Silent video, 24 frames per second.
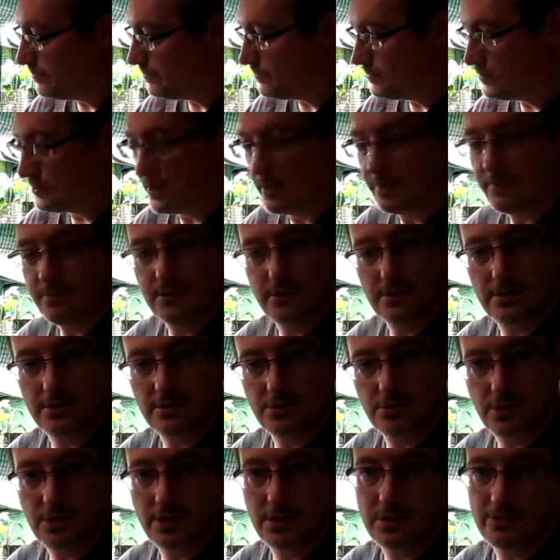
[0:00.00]
saves these
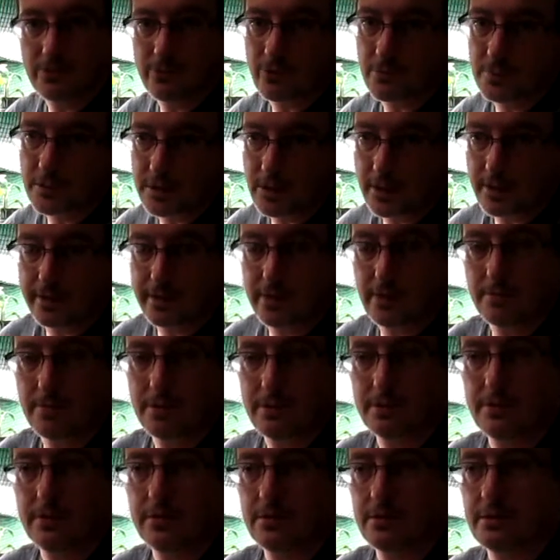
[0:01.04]
trays for me, and I get them
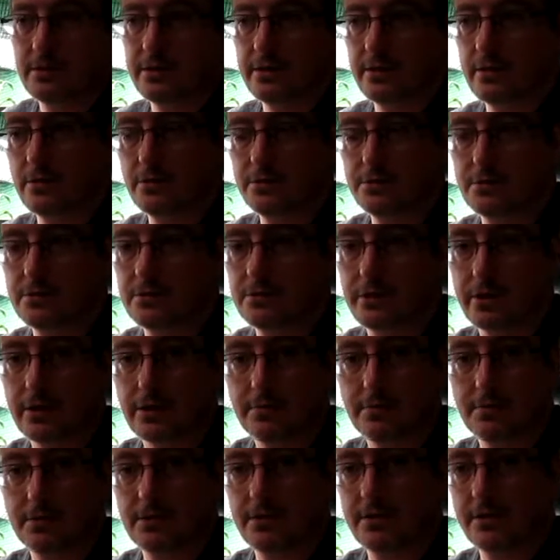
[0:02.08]
at the end of the year, which is
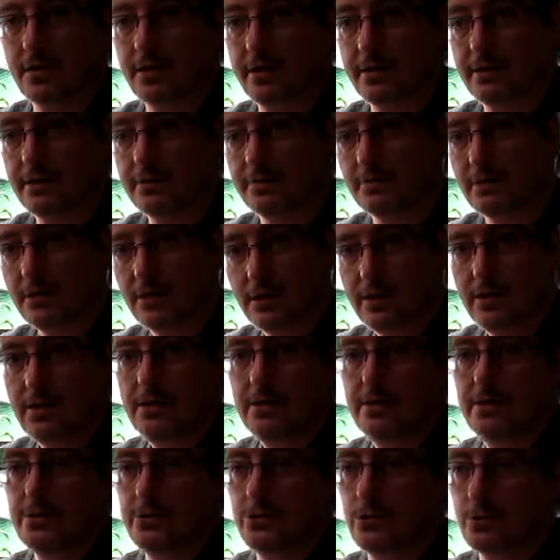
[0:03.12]
great because then I can
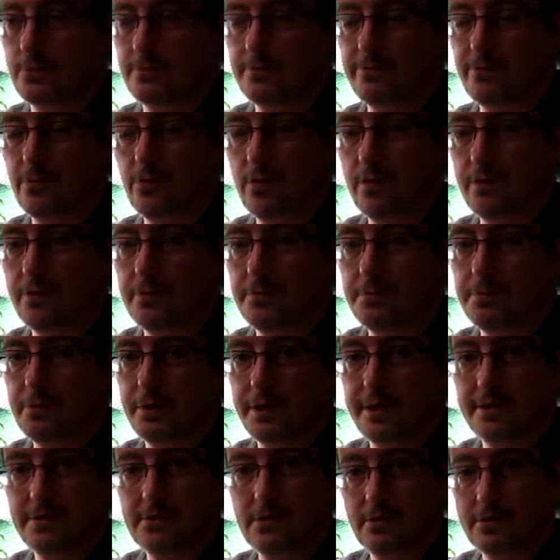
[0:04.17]
use them for all the
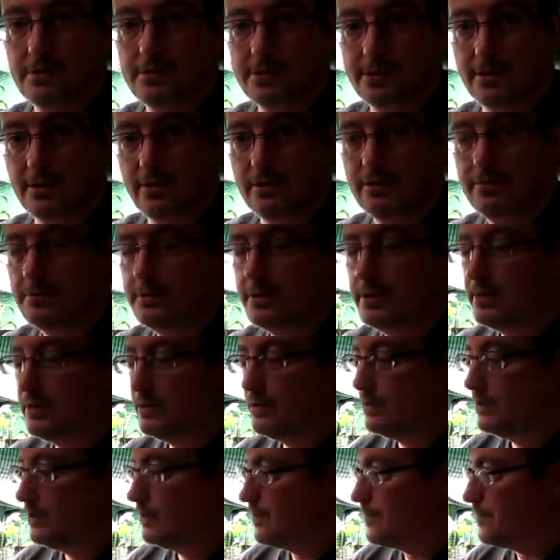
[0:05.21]
plants that I sell,
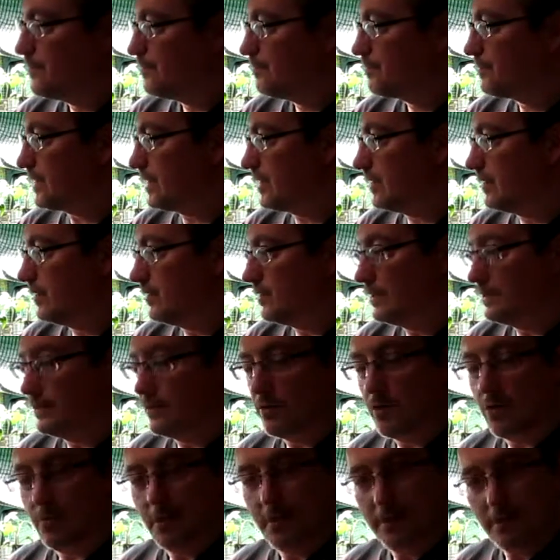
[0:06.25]
and then
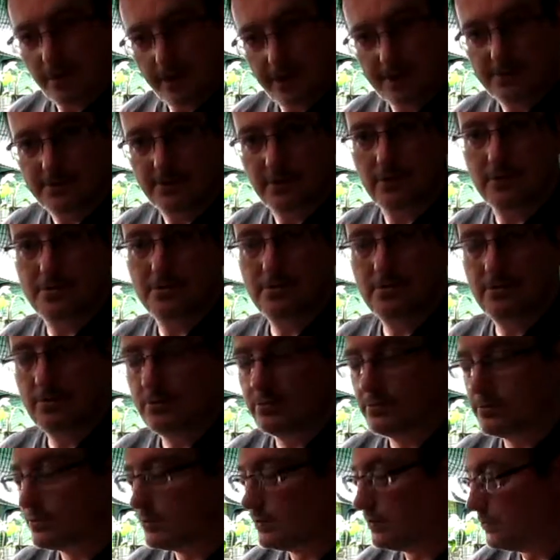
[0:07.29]
all my plant starts
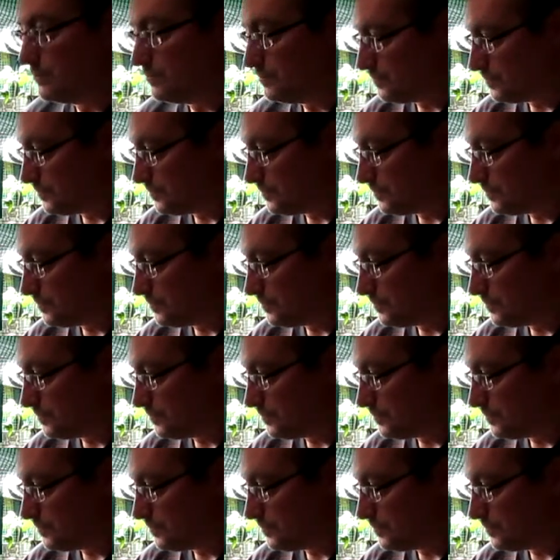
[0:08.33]
too. So